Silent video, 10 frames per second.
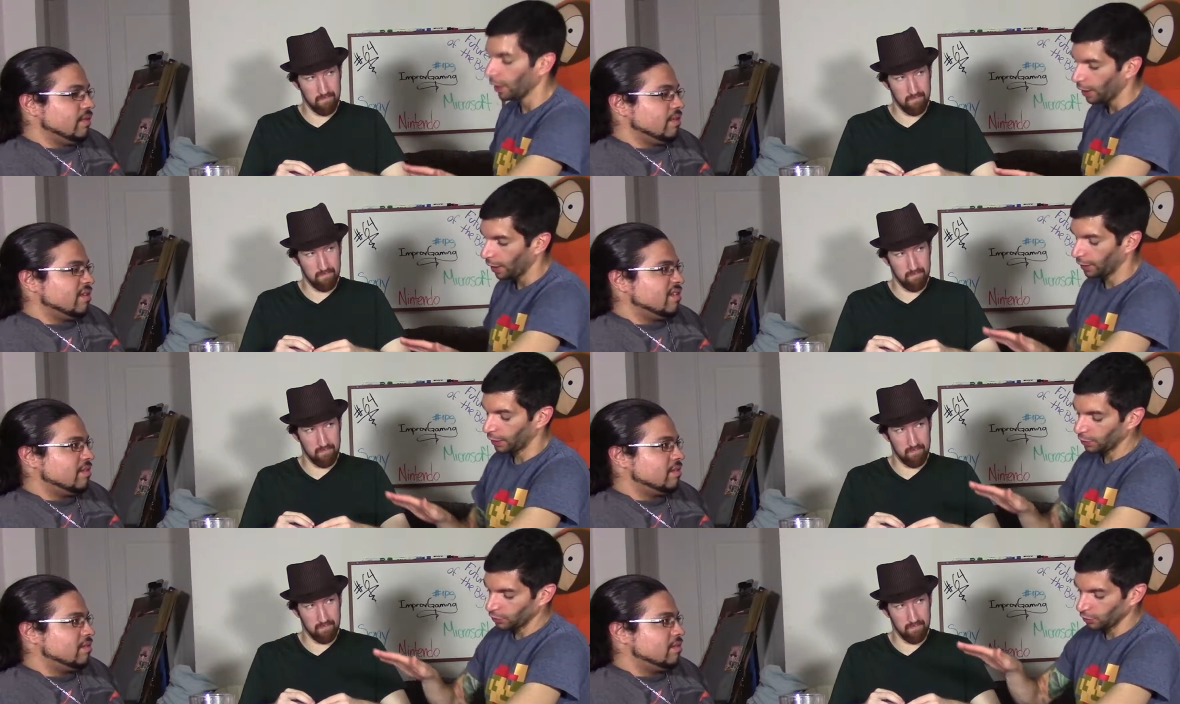Speaker 1: and then as
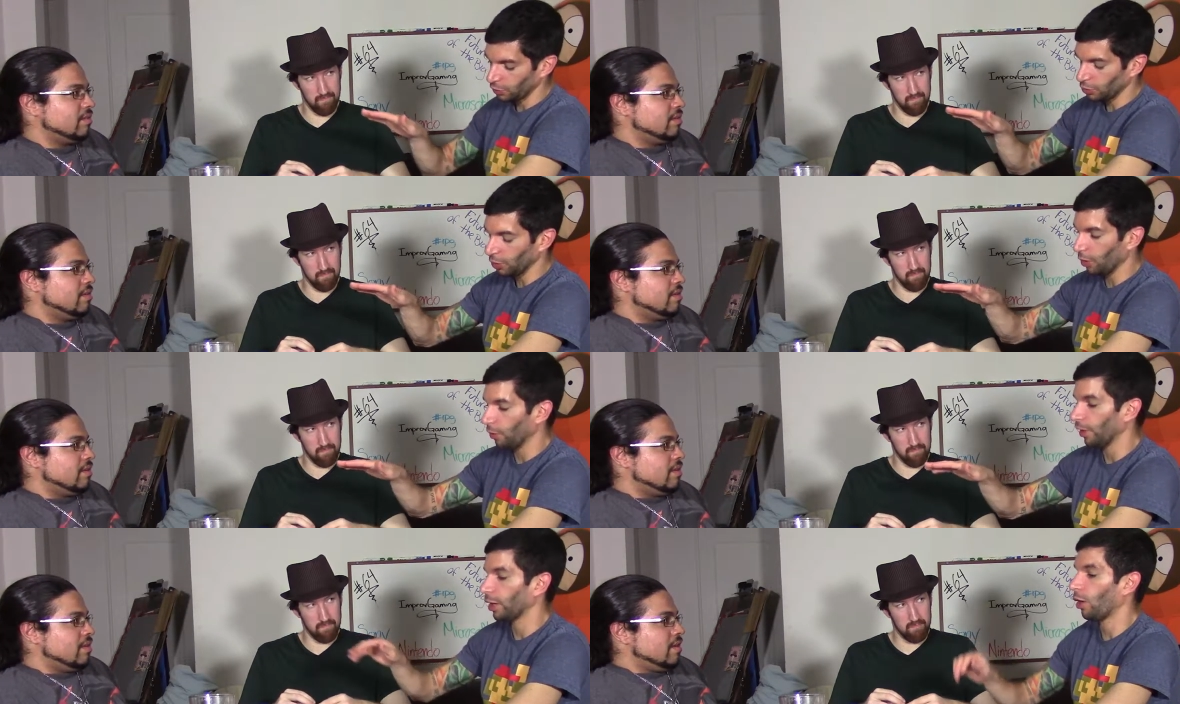soon as you go
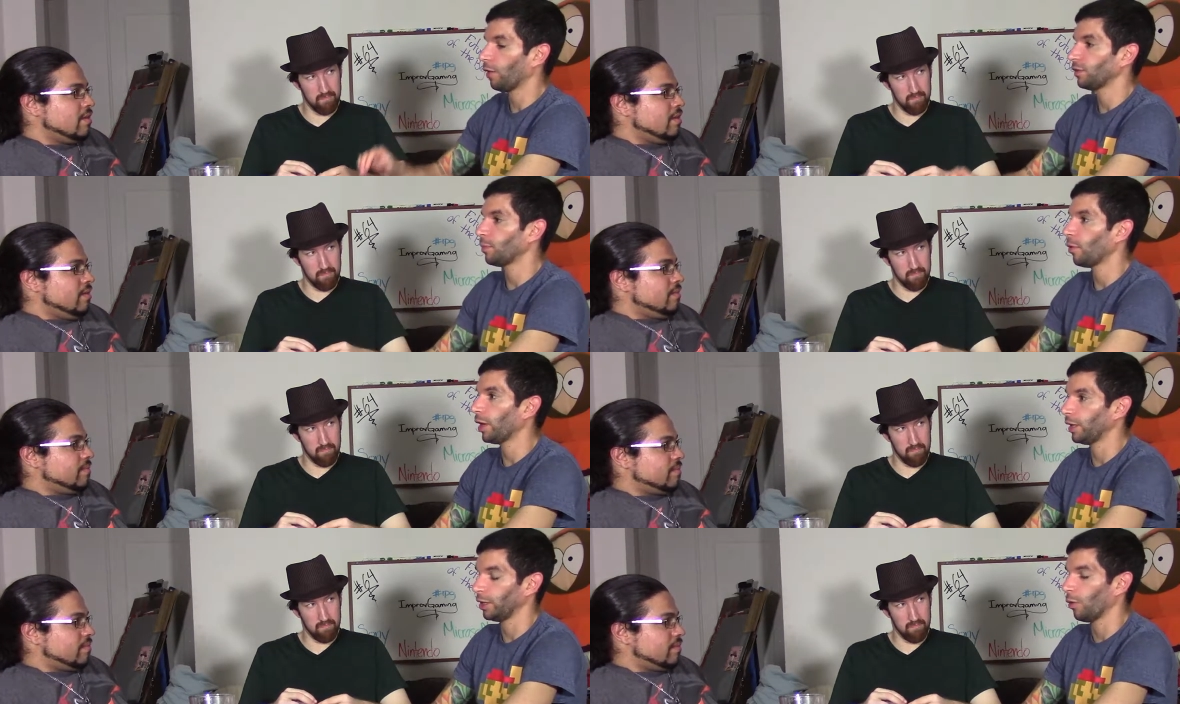like off the planet,
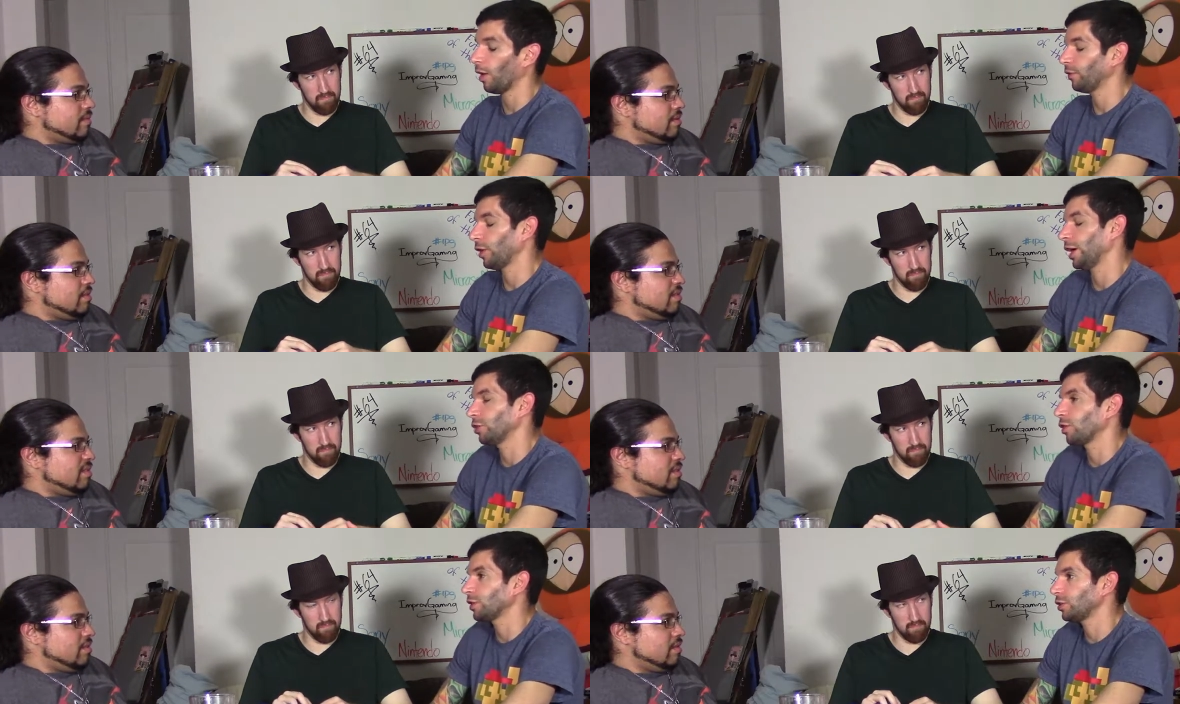you go after
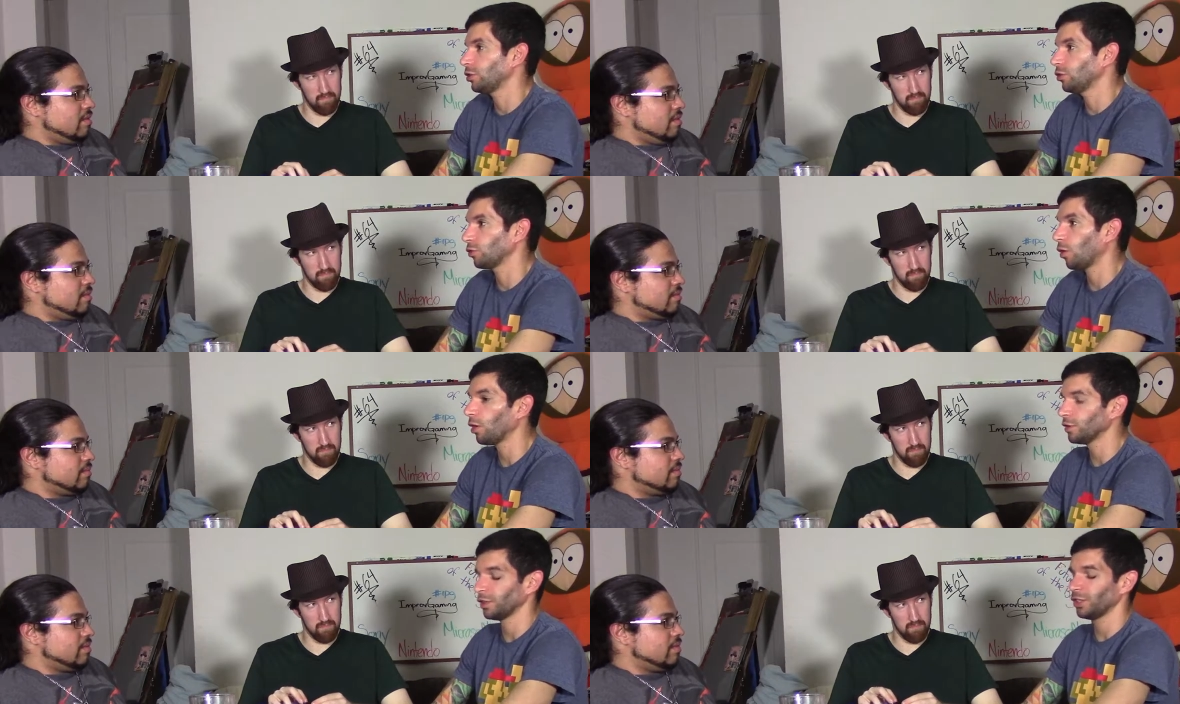Andross as usual. Also,
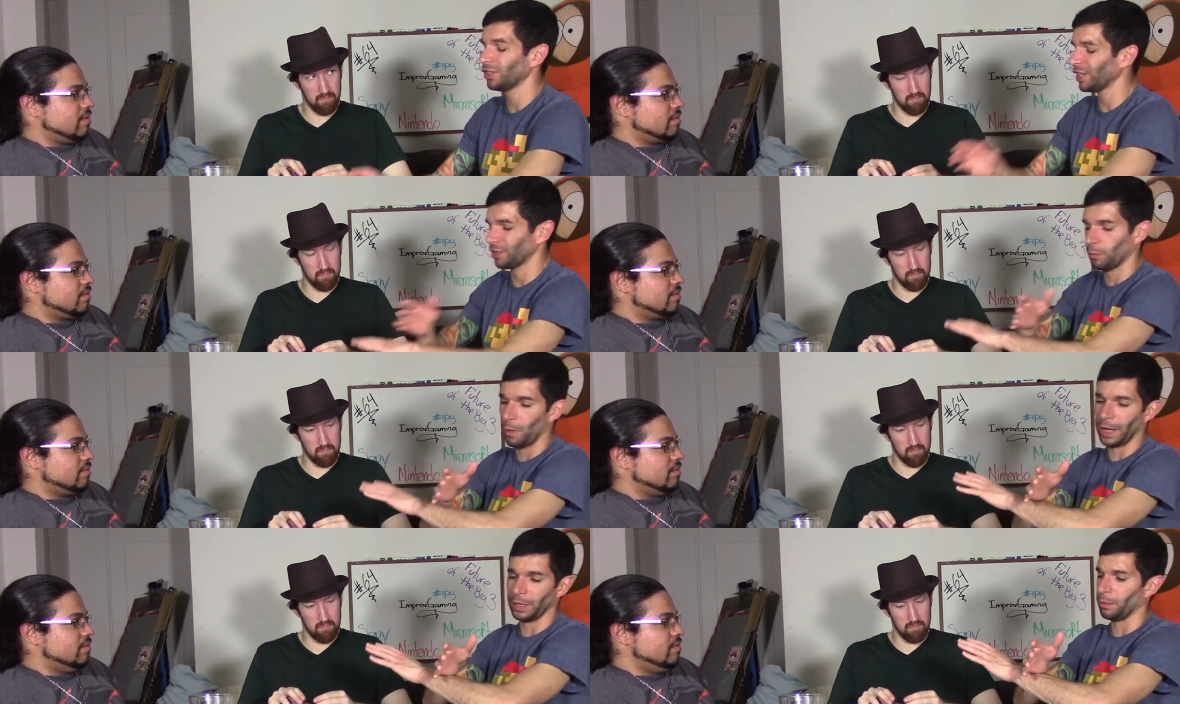and just say some
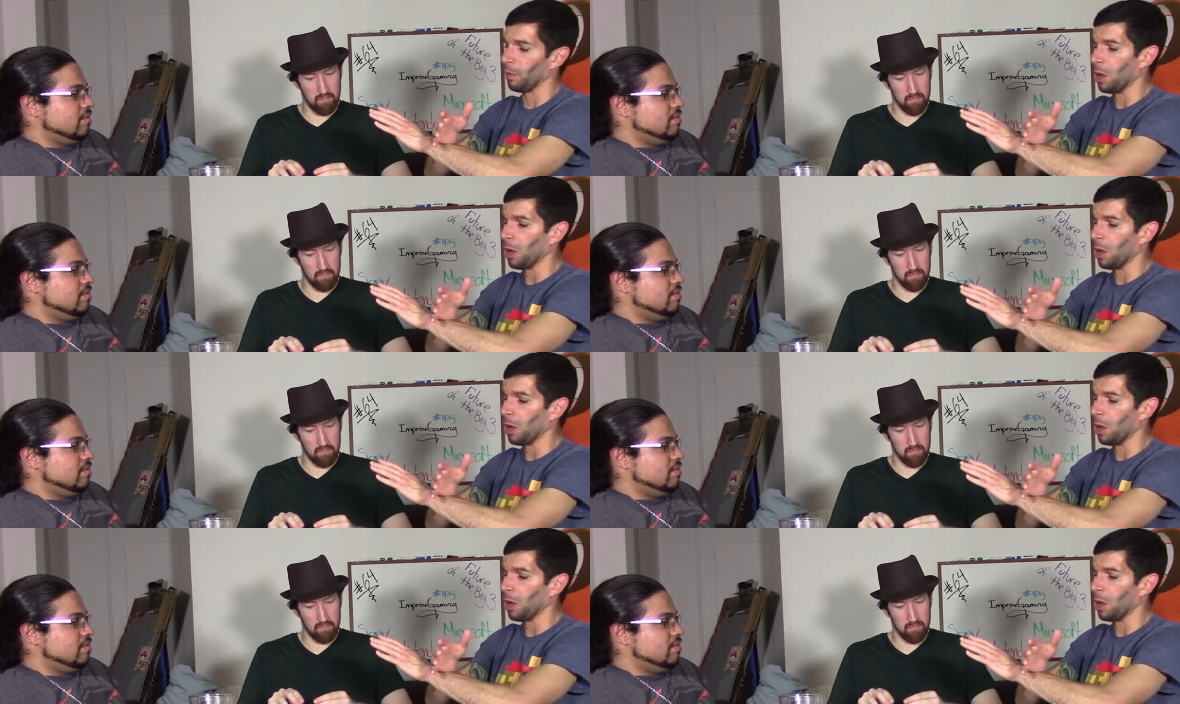random